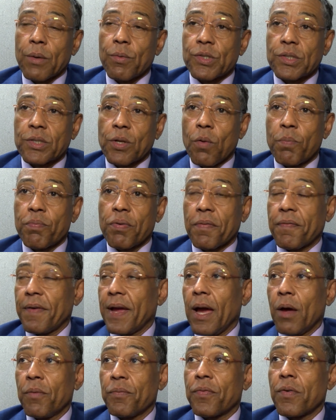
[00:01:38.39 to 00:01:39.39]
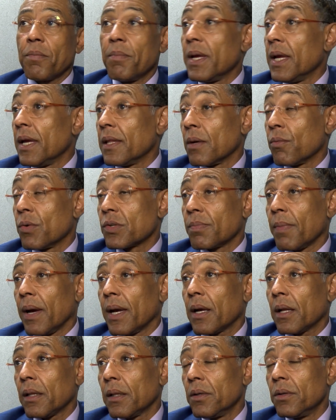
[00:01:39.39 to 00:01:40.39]
was so profound for me that was my
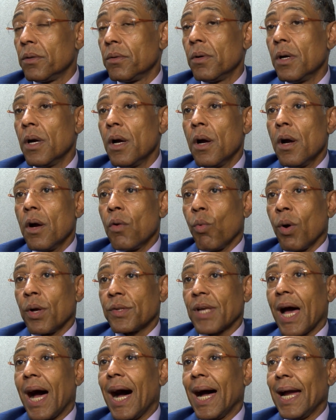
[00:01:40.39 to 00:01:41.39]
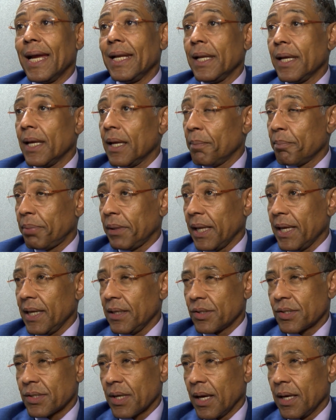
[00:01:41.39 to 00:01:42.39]
clue was hiding in
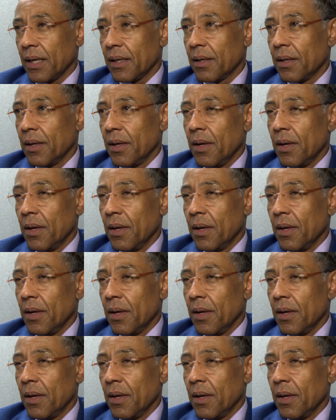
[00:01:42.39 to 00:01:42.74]
plain sight.